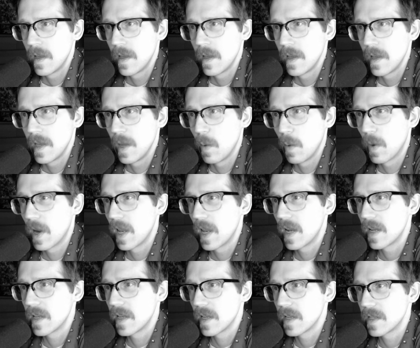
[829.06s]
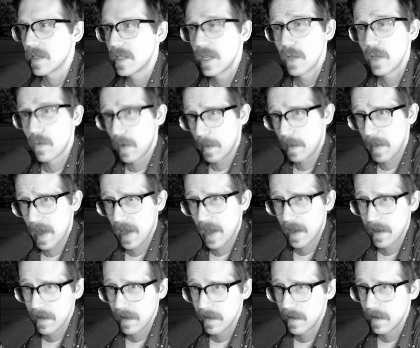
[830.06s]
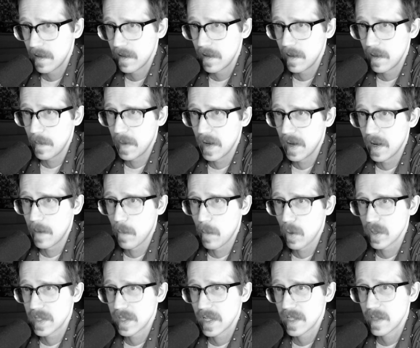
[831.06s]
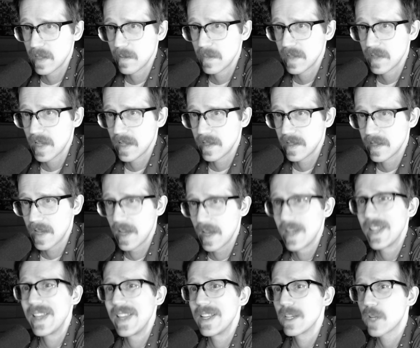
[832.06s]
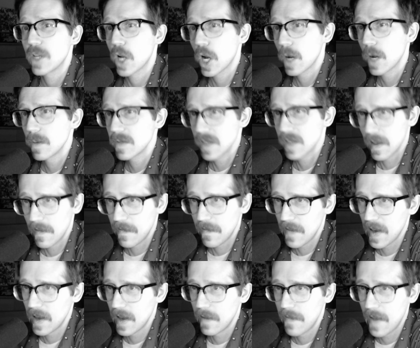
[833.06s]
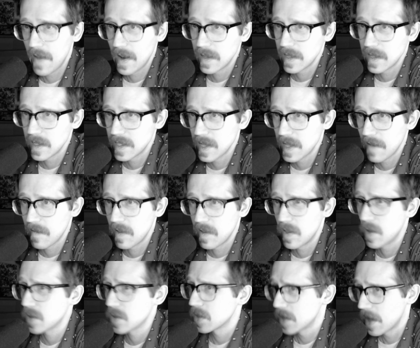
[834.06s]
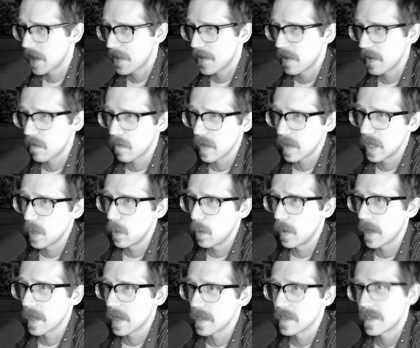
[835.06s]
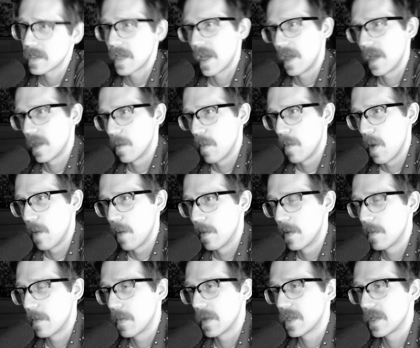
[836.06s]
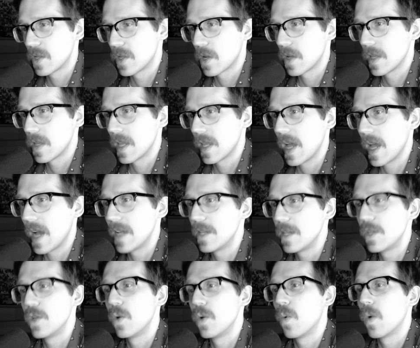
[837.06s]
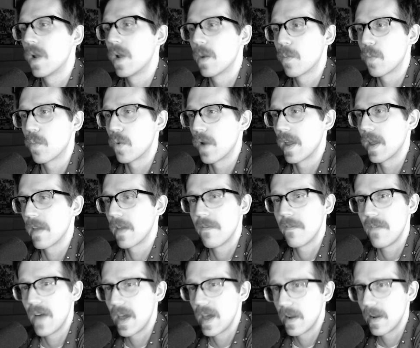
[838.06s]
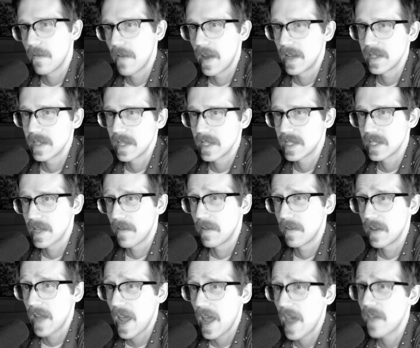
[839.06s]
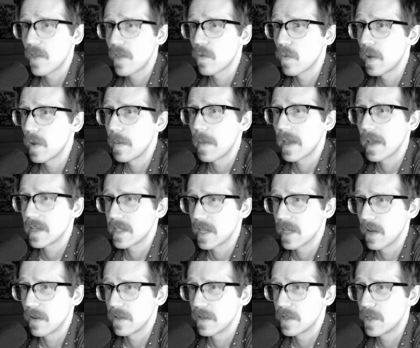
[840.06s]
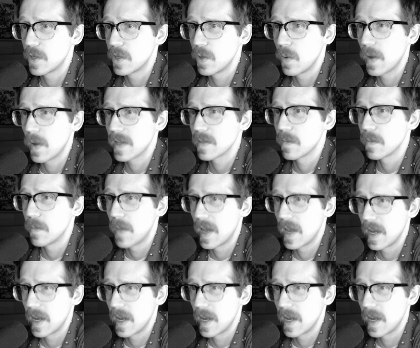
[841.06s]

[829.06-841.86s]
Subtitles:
He wanted to see the remake appearing on more systems and said, in terms of Final Fantasy VII, there's nothing really we can say at the moment, but certainly I do want to bring Final Fantasy VII and the remake series to as many